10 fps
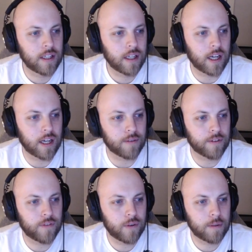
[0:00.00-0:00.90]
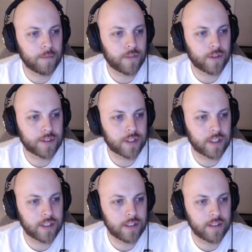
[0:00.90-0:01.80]
Reform
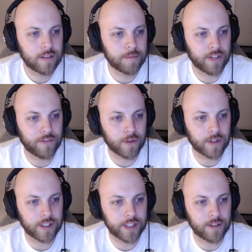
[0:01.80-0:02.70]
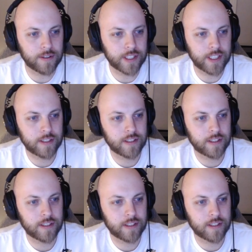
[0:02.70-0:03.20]
Voltron, metaphorically only,